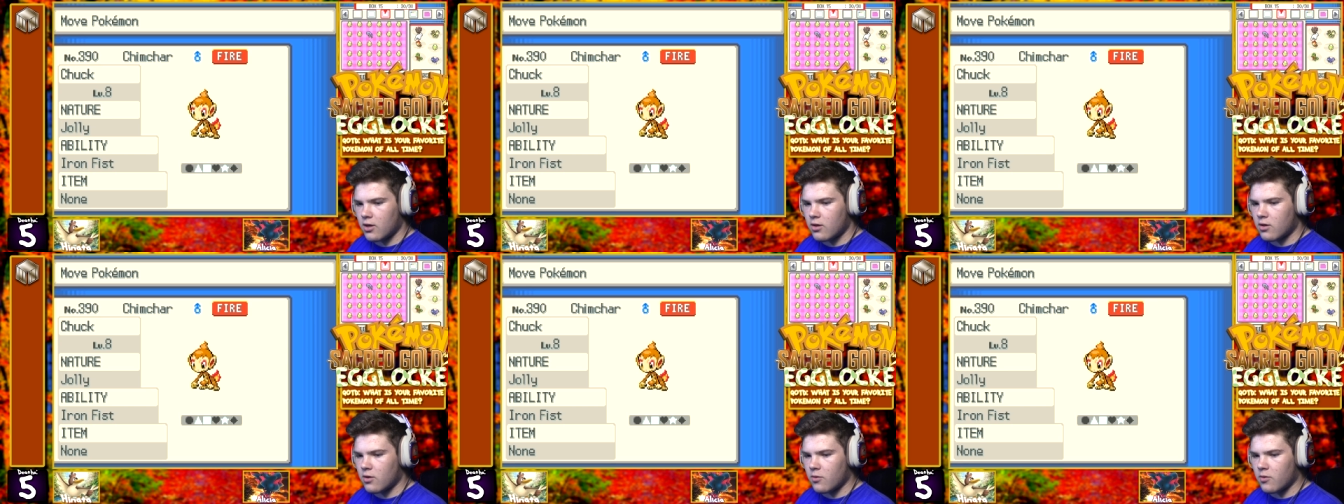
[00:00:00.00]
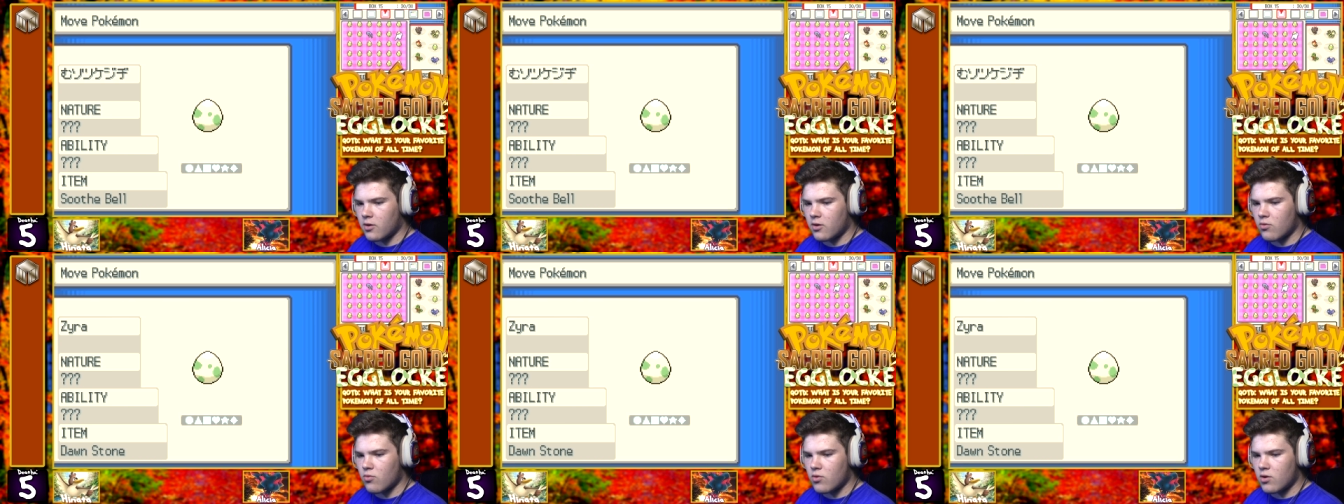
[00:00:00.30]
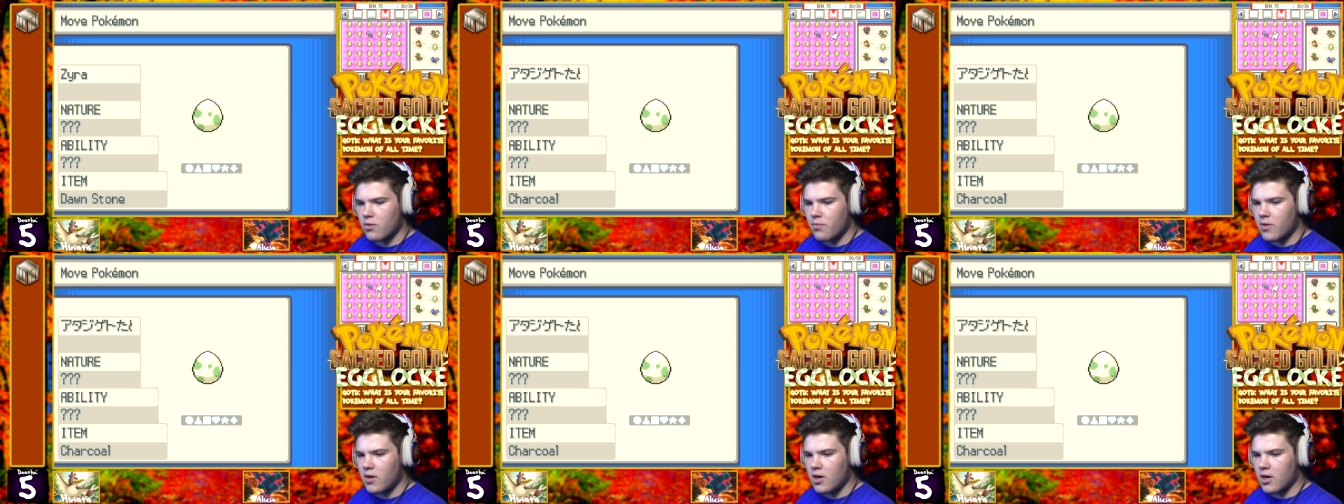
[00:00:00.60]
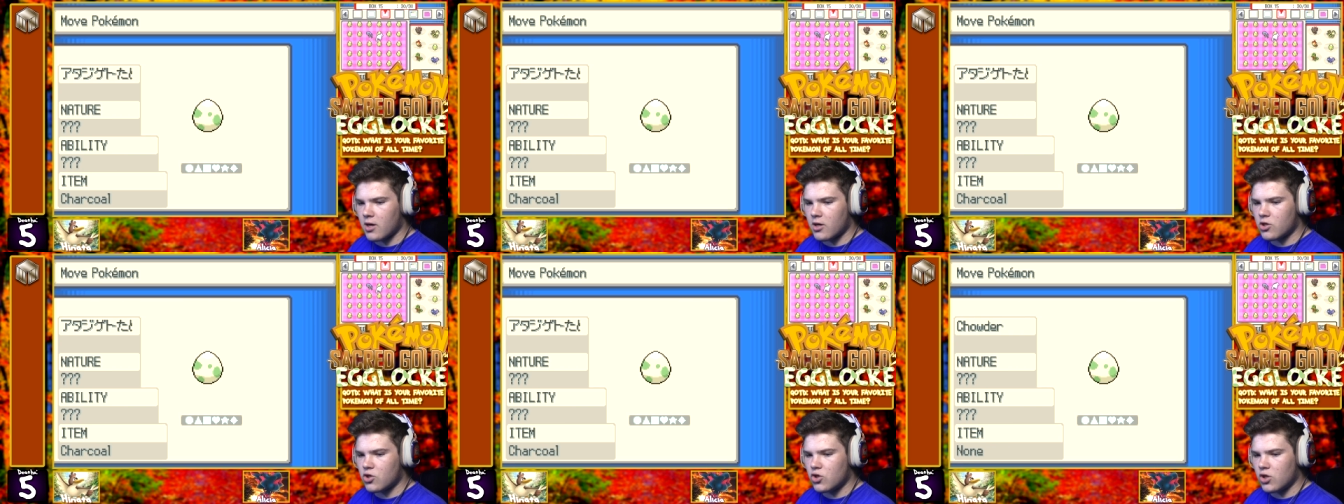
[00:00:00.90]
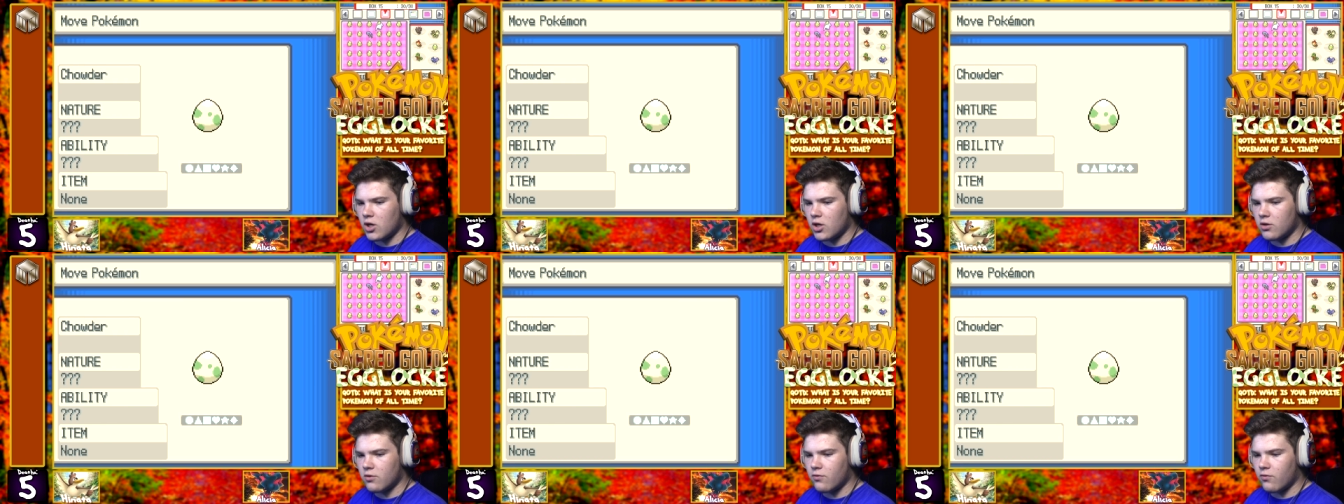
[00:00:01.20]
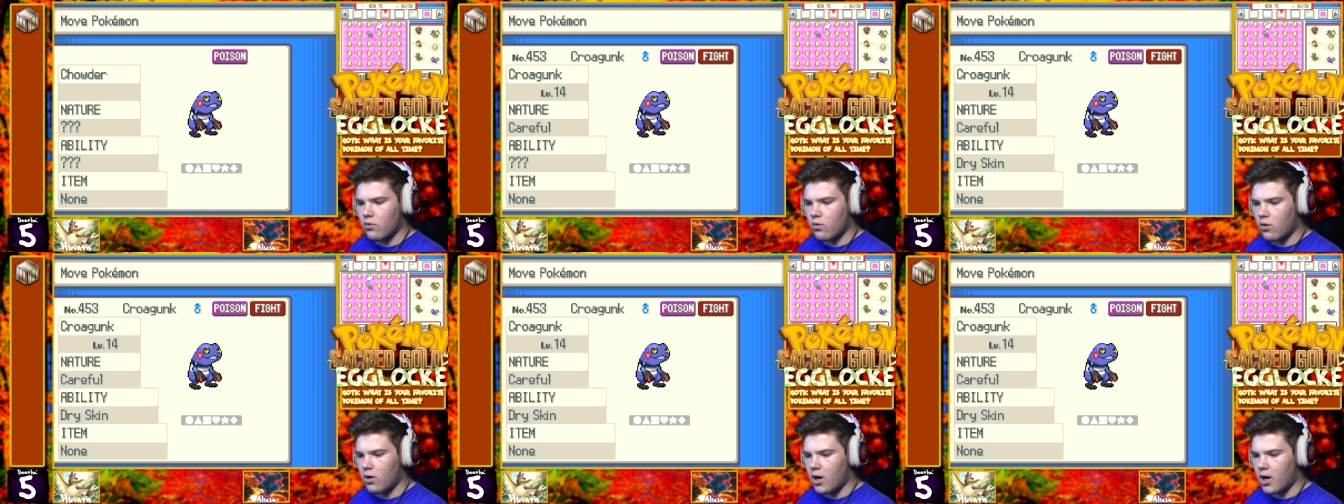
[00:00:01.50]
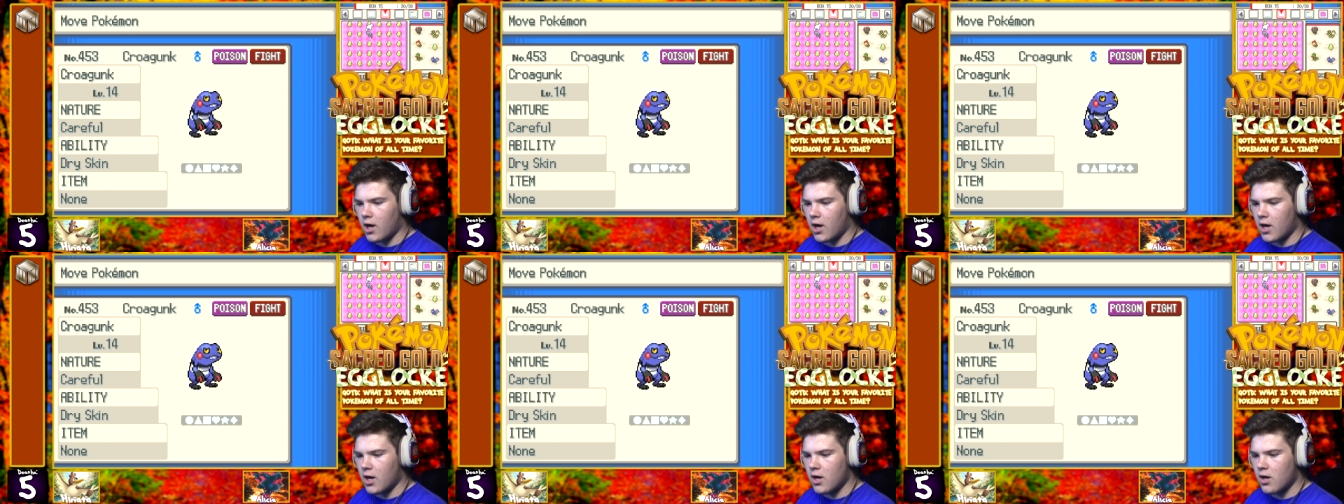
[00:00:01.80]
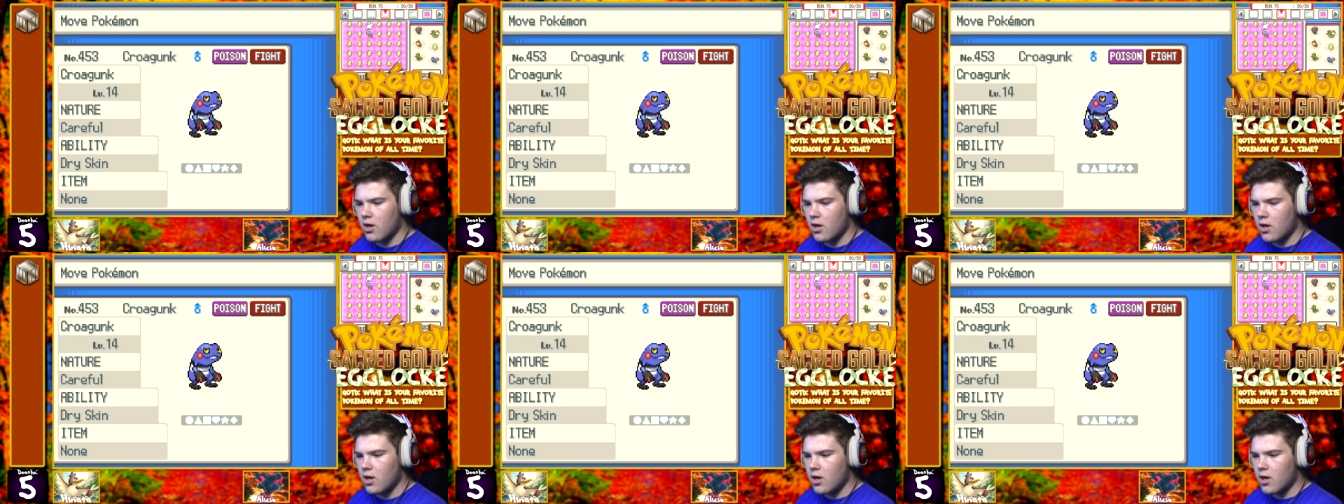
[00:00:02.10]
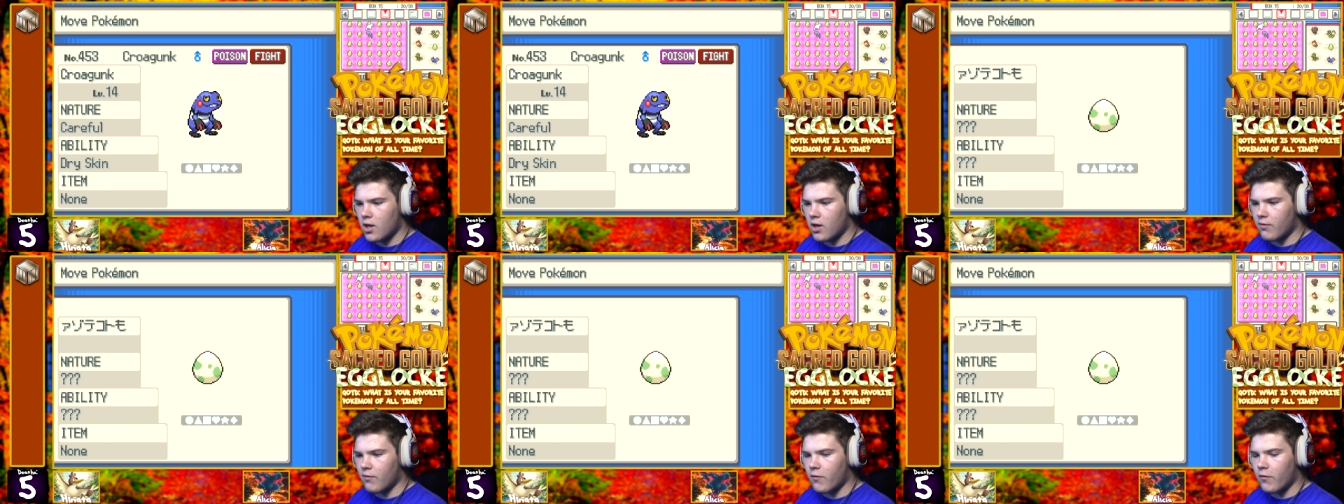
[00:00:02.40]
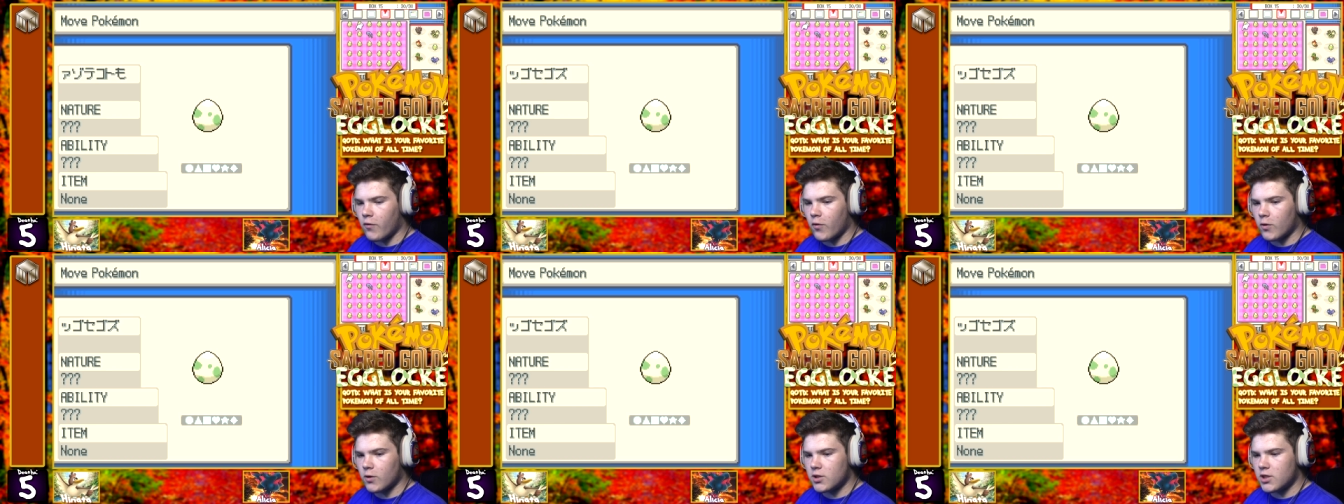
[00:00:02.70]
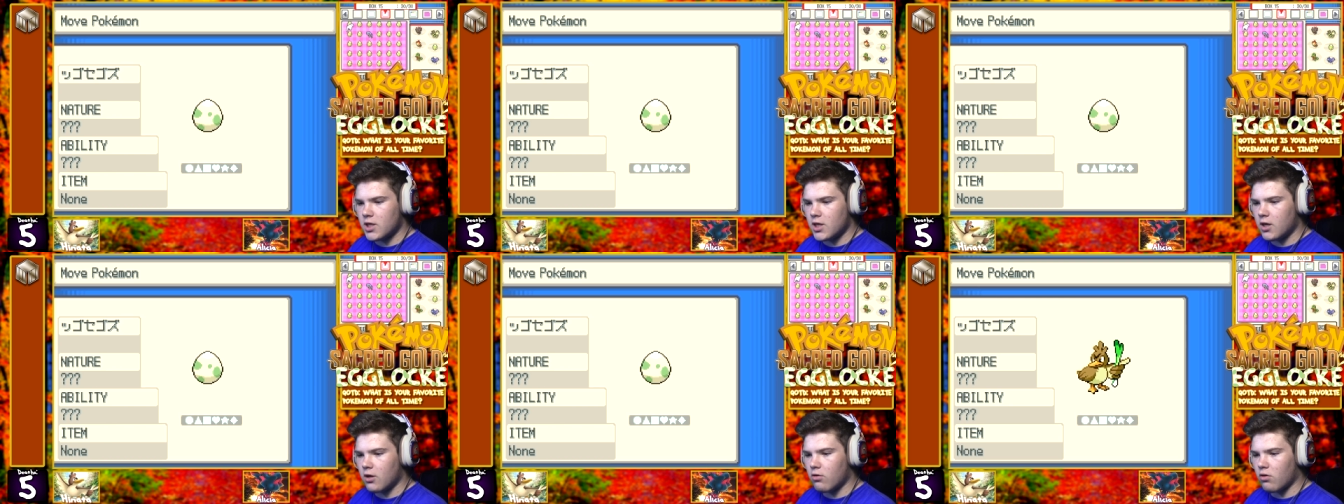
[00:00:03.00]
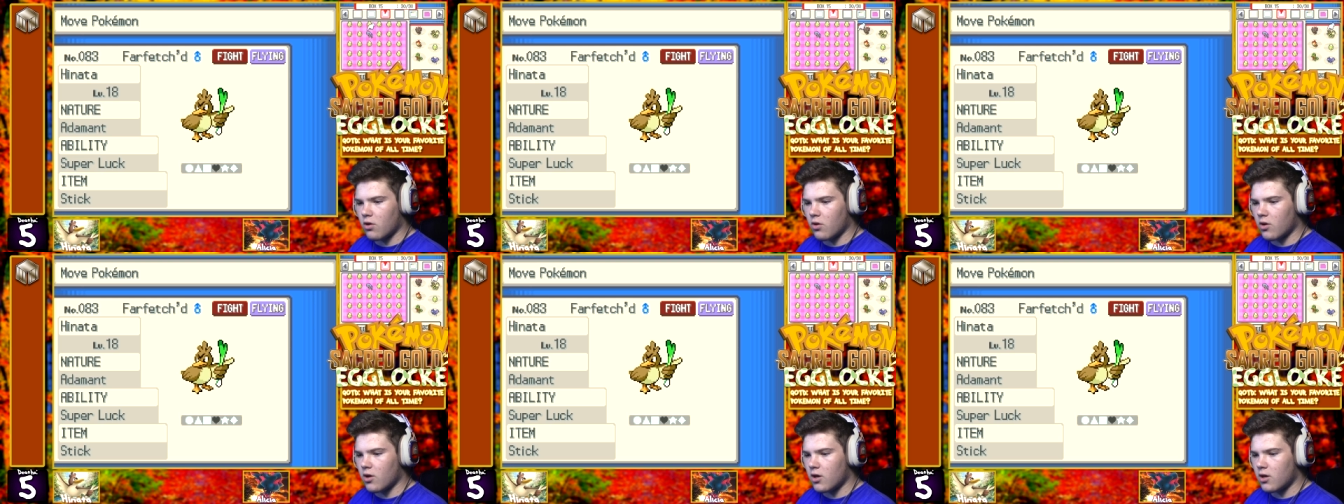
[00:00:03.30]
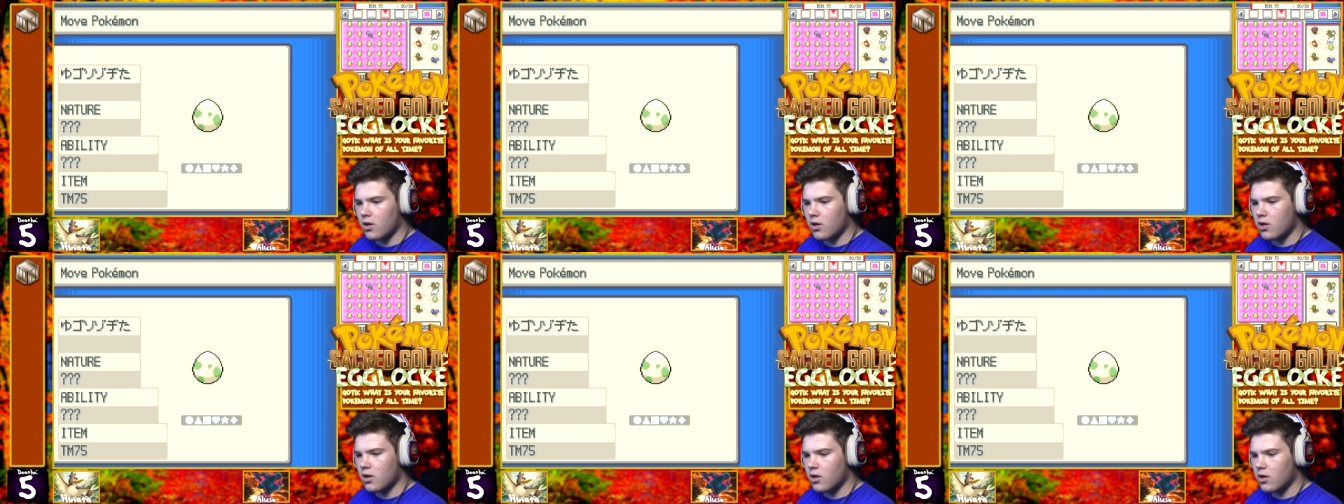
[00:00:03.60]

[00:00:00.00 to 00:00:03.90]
so it's going to be exchanged for a level 14 Croagunk.